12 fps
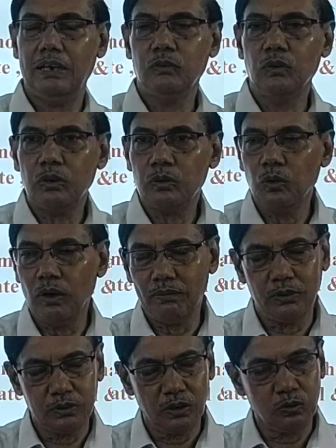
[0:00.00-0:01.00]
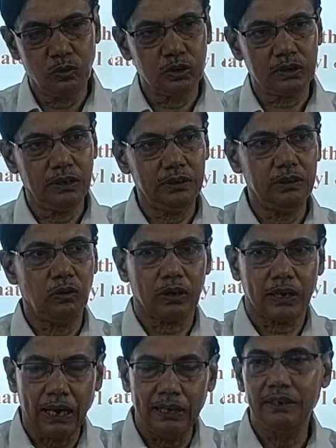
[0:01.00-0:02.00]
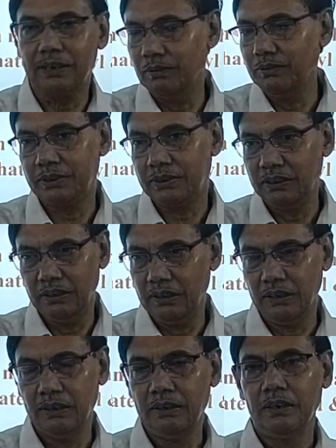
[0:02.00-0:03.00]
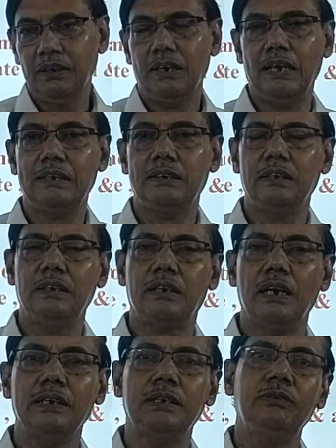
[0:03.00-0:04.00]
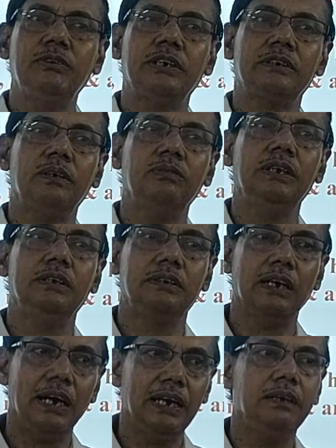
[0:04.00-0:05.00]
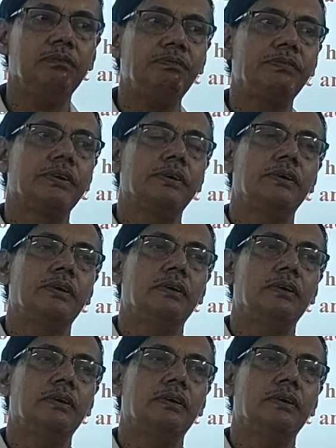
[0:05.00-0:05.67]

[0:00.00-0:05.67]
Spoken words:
I do not know about your course containing organic chemistry, like that, the classification of the enzyme